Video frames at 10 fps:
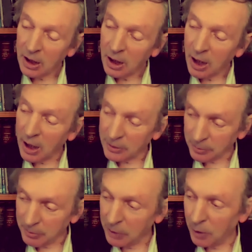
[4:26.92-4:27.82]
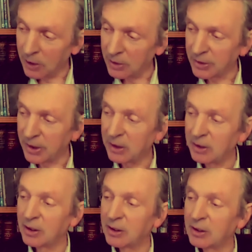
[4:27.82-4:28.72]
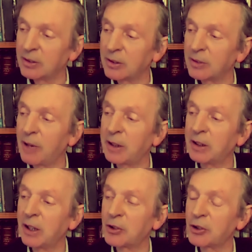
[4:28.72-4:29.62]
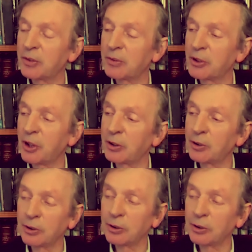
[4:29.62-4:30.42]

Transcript: and meanwhile, the recognition of the so-called